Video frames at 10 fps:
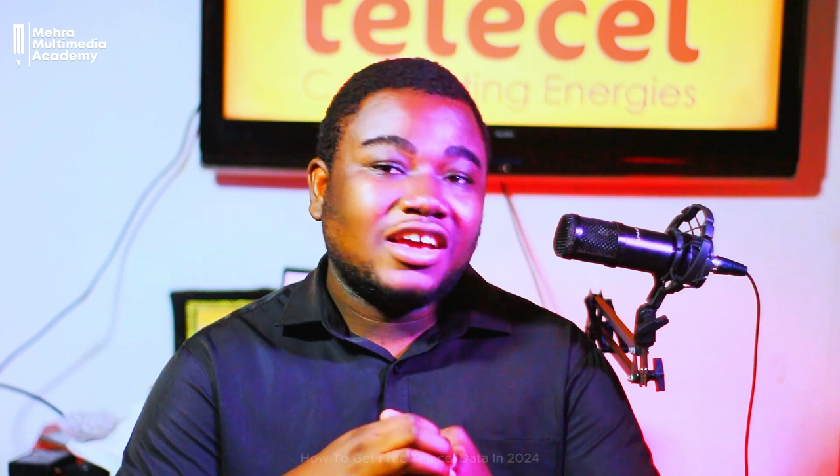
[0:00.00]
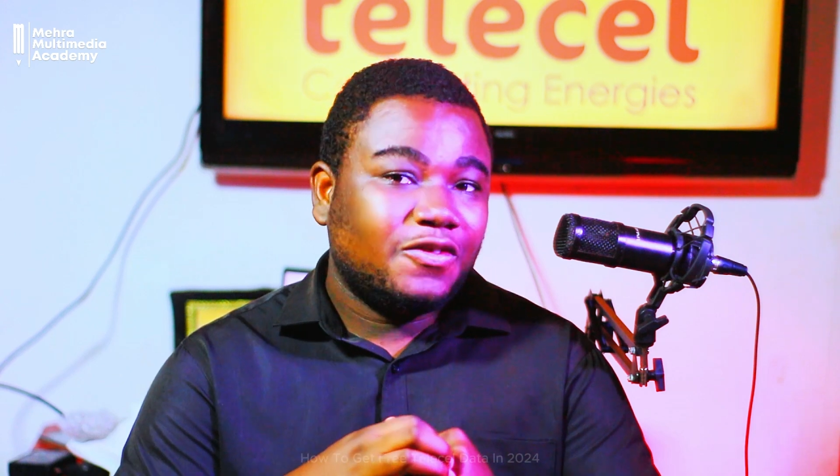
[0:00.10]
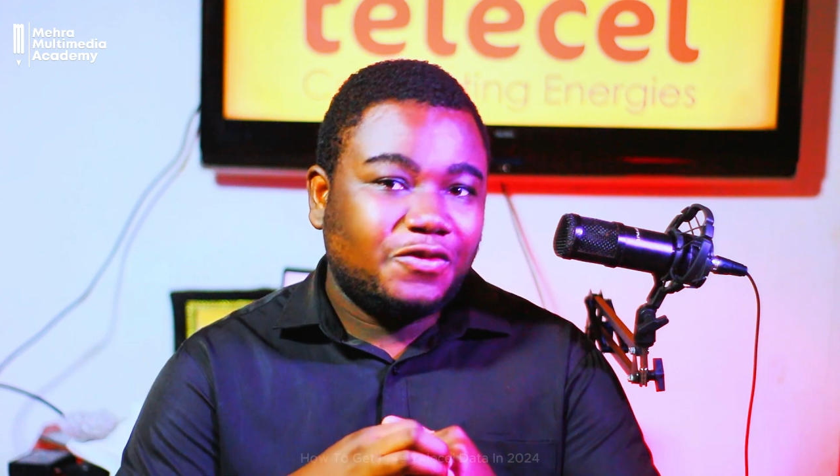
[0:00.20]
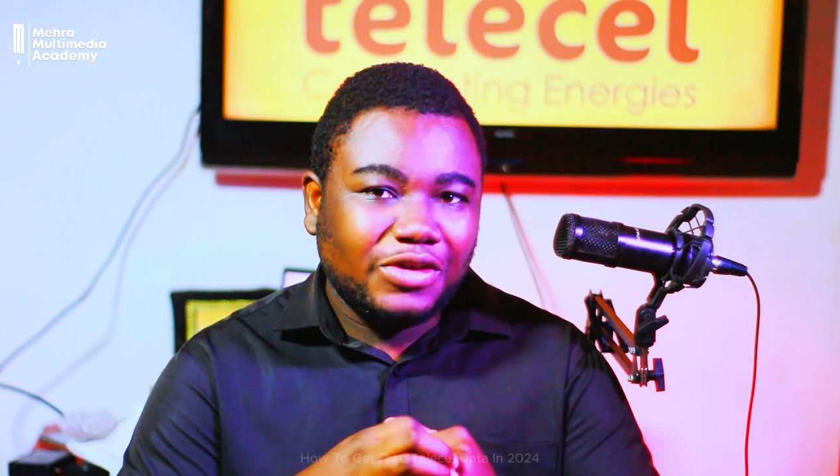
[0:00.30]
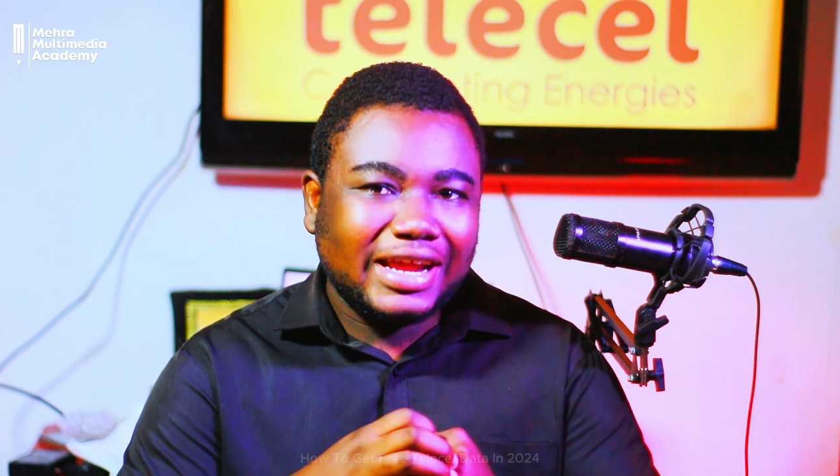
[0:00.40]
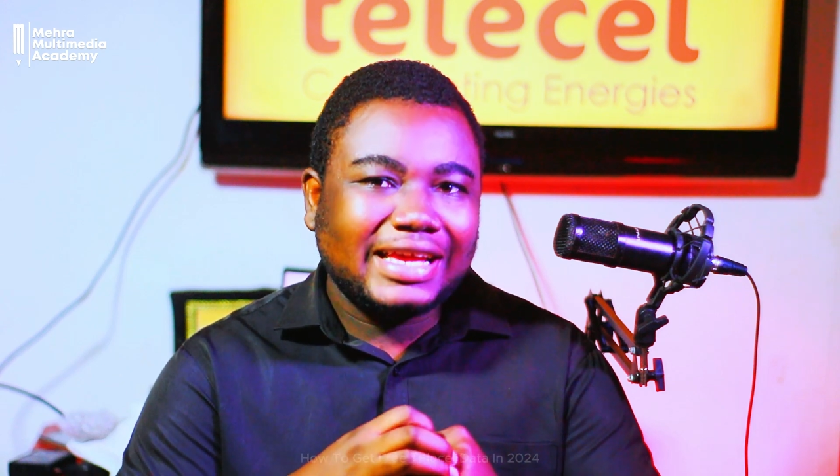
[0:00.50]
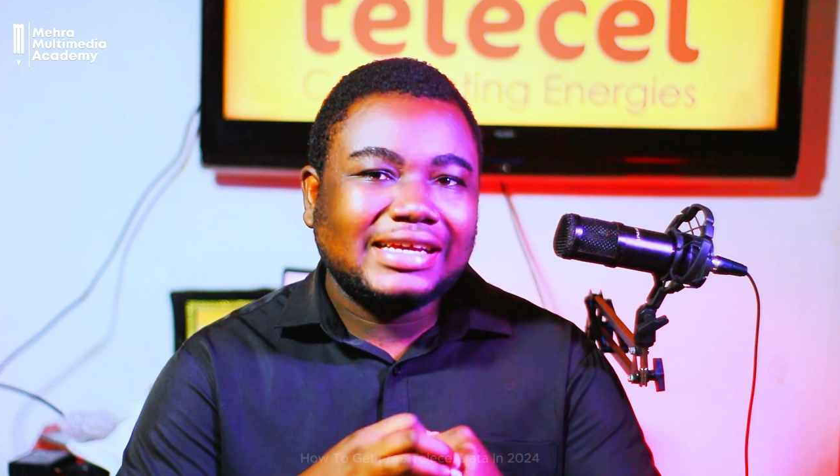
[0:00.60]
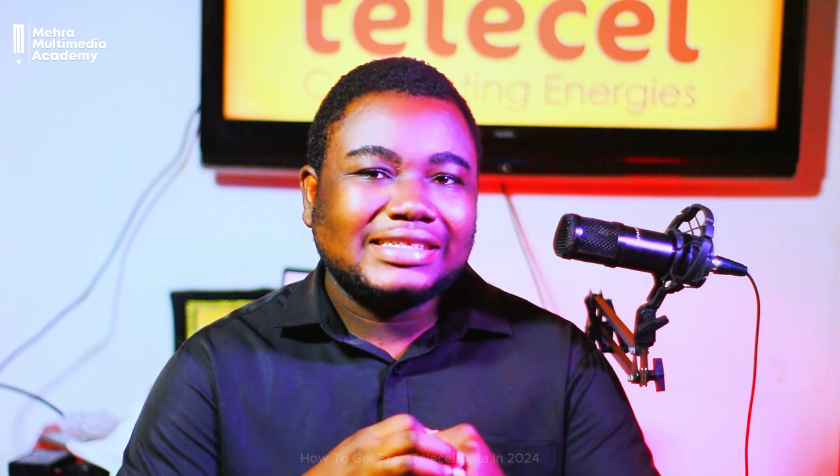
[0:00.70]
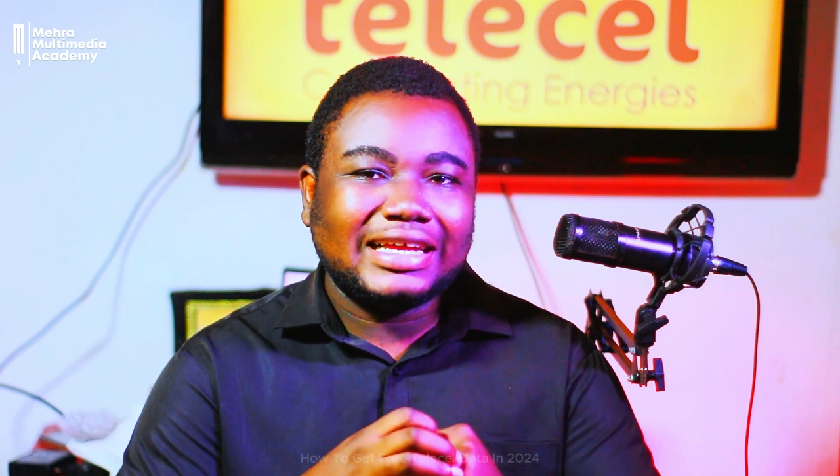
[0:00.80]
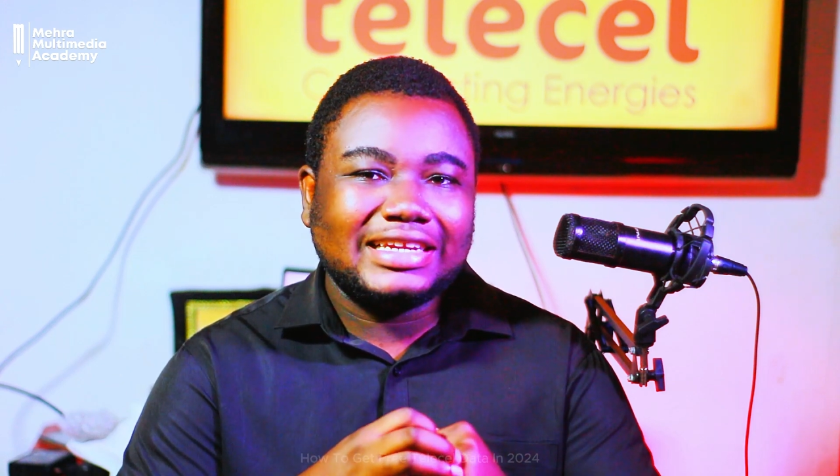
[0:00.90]

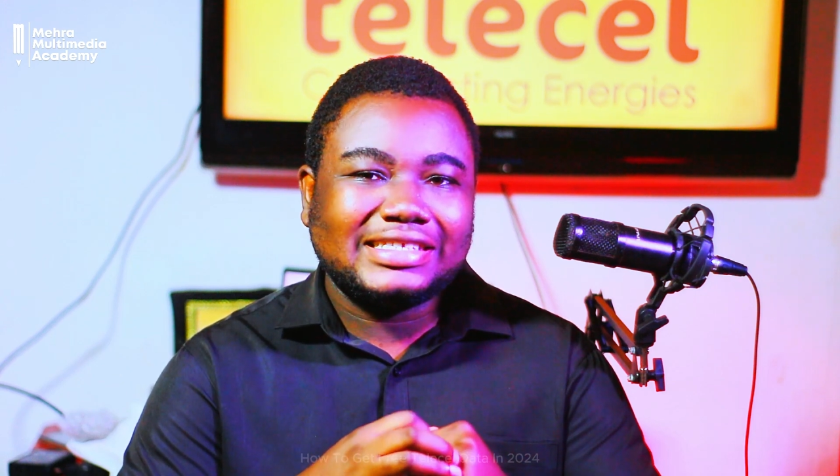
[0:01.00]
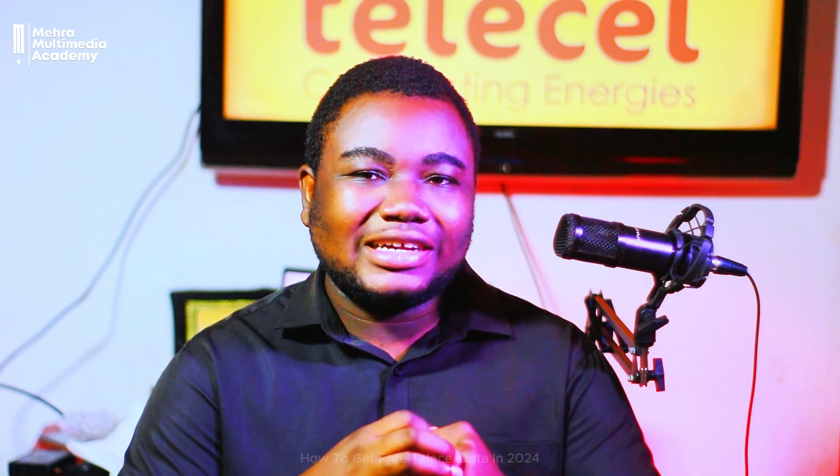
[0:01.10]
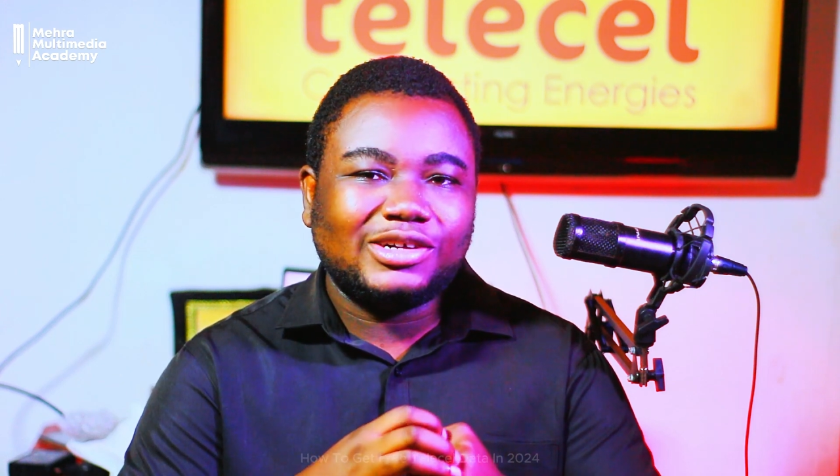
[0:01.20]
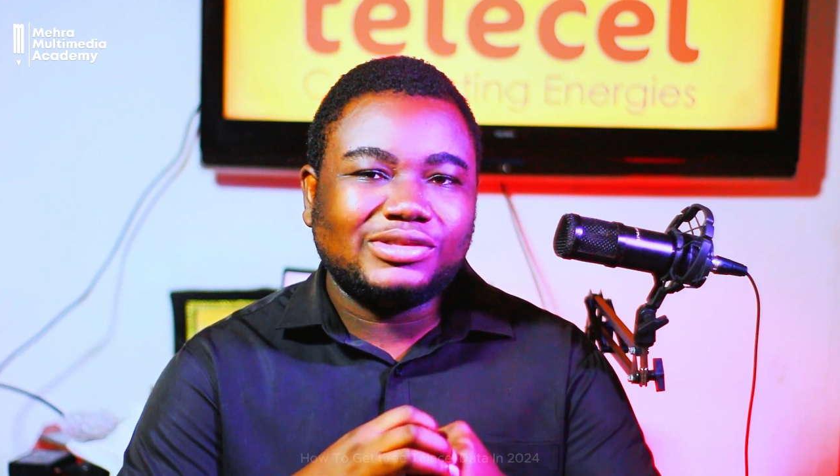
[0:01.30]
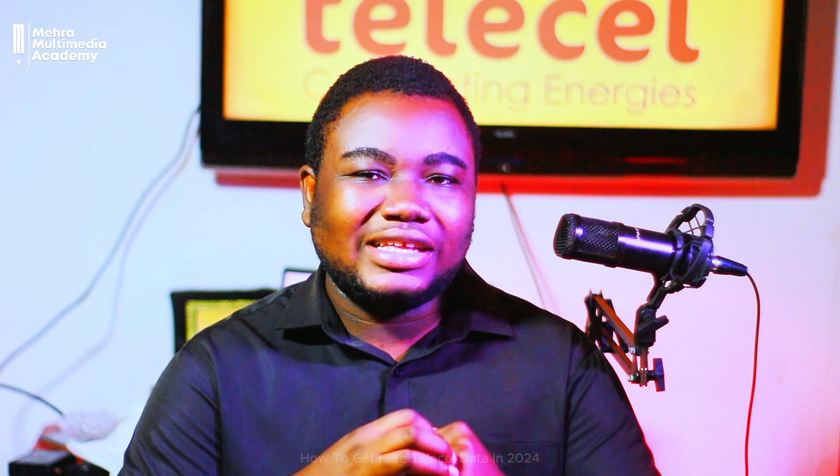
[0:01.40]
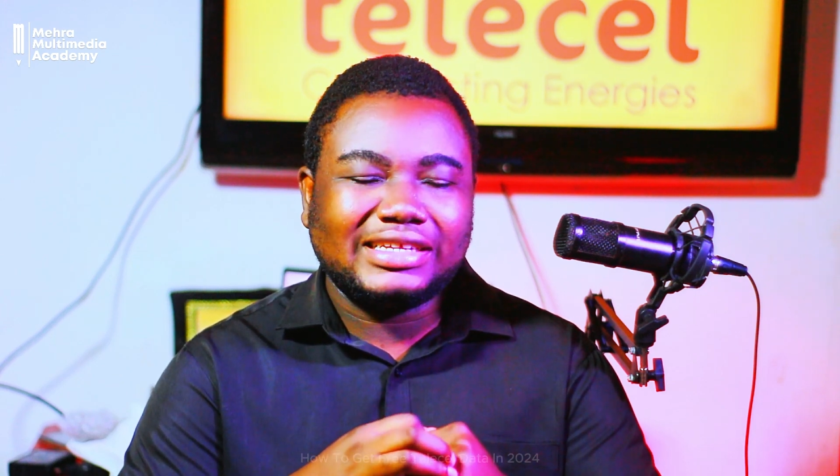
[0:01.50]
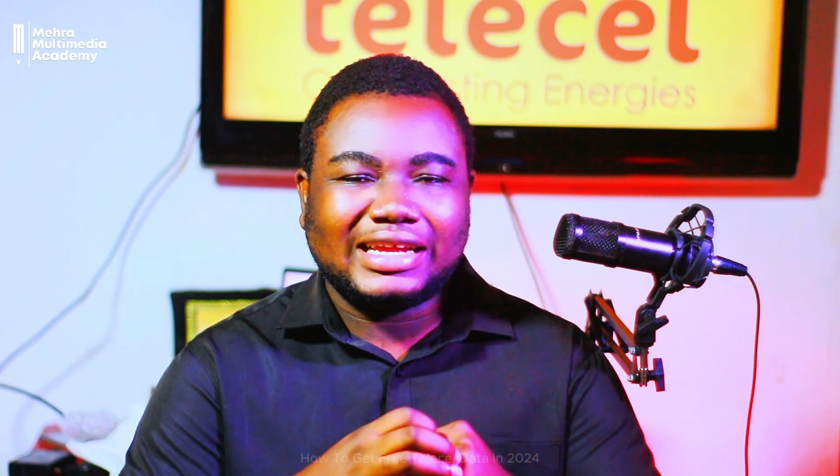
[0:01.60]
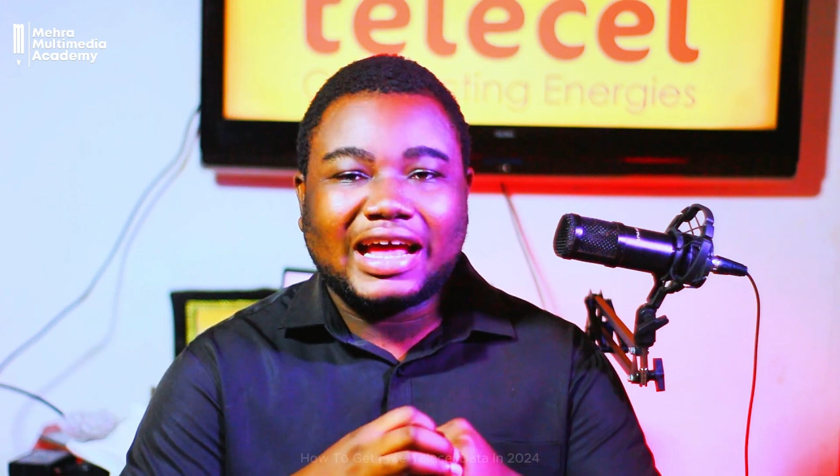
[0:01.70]
free Telecel data.